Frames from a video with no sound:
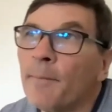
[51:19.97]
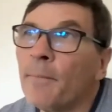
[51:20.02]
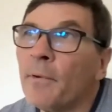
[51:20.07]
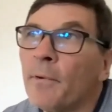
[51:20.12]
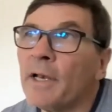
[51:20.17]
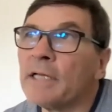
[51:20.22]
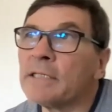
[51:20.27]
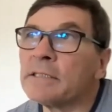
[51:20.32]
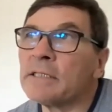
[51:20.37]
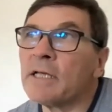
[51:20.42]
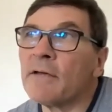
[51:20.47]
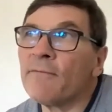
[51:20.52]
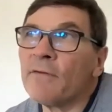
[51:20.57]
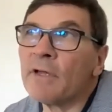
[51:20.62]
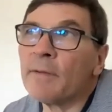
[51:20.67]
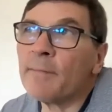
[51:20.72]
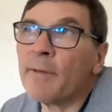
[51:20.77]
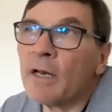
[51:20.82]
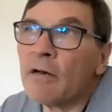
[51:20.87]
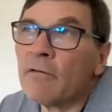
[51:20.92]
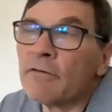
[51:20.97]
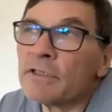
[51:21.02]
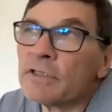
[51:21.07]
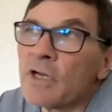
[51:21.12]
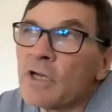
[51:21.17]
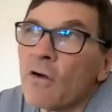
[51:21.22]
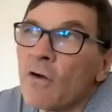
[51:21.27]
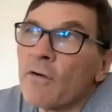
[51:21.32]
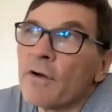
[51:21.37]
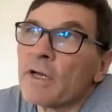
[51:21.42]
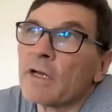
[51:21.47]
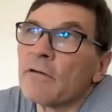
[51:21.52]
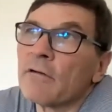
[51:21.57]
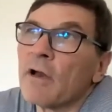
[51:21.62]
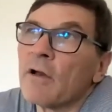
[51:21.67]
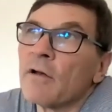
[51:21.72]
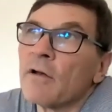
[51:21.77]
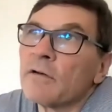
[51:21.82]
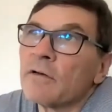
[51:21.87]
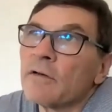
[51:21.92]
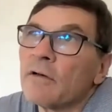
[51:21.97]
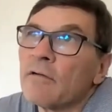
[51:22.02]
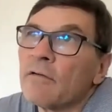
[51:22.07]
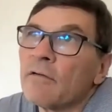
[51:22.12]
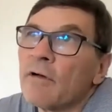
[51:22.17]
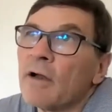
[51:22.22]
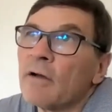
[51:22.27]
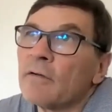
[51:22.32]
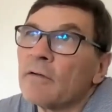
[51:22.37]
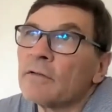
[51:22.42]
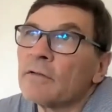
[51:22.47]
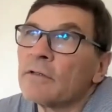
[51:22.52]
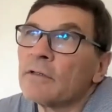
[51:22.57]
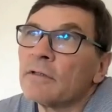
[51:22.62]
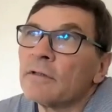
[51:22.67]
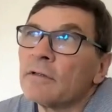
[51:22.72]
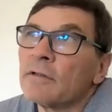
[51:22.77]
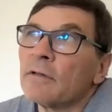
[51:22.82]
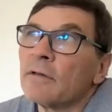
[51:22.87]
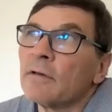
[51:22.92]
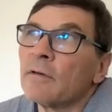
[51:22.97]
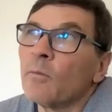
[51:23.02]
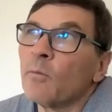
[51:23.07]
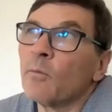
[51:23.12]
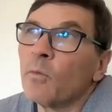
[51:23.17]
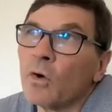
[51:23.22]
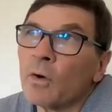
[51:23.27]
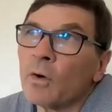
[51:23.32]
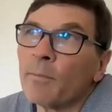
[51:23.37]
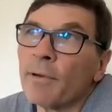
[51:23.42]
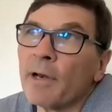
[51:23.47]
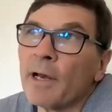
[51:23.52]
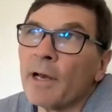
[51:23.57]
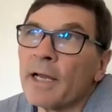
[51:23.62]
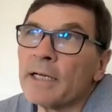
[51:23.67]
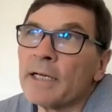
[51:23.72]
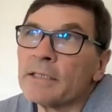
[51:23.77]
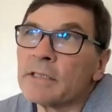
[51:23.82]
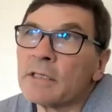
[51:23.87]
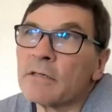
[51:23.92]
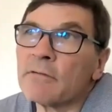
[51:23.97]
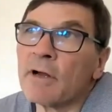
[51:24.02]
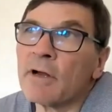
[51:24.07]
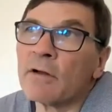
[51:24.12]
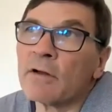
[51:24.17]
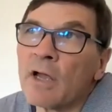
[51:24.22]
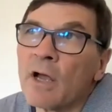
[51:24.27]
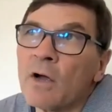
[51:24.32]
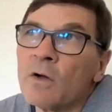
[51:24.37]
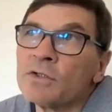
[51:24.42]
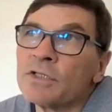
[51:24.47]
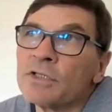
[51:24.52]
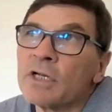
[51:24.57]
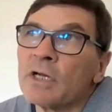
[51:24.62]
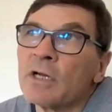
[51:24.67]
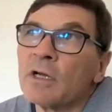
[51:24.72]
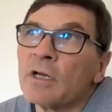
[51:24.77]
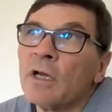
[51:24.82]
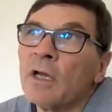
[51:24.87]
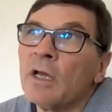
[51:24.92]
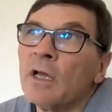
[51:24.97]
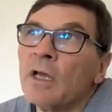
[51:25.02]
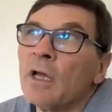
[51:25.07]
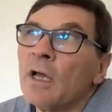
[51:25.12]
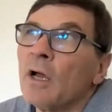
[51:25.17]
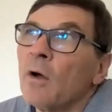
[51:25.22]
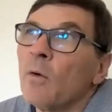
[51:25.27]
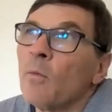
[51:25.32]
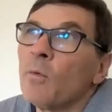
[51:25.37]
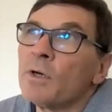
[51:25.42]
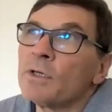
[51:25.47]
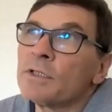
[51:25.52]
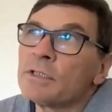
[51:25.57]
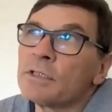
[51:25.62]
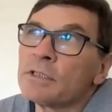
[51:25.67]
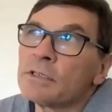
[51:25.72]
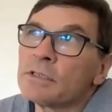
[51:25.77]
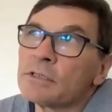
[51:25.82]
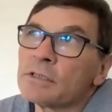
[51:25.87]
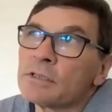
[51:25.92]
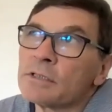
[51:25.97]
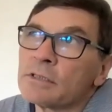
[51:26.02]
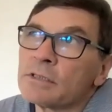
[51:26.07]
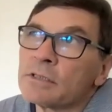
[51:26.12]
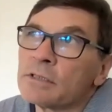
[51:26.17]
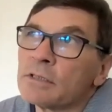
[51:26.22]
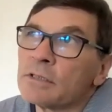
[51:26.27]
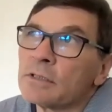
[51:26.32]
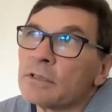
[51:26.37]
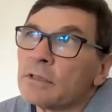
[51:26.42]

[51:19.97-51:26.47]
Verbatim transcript: but there's something about the rhetoric around around workplace, around coaching, which is